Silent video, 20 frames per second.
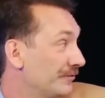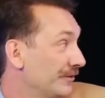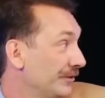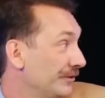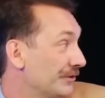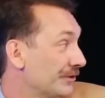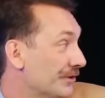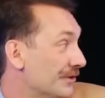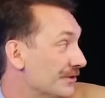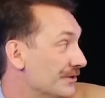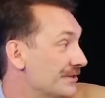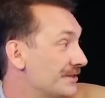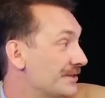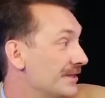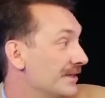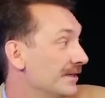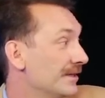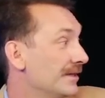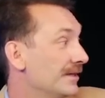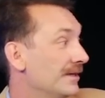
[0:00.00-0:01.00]

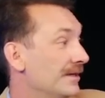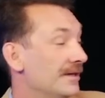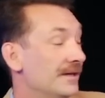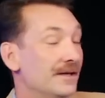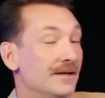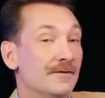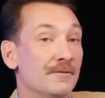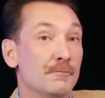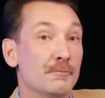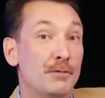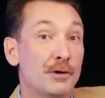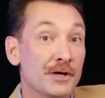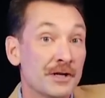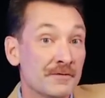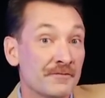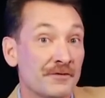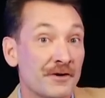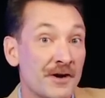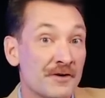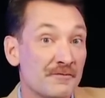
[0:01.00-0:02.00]
filters put
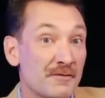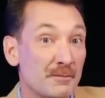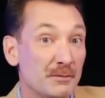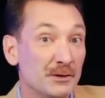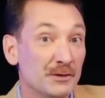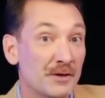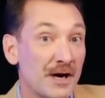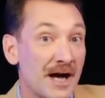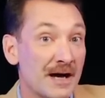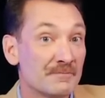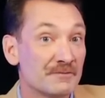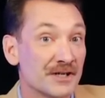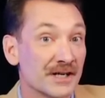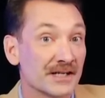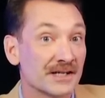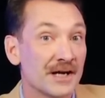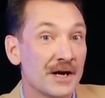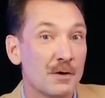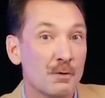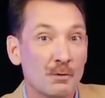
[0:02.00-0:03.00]
in front of a blue object.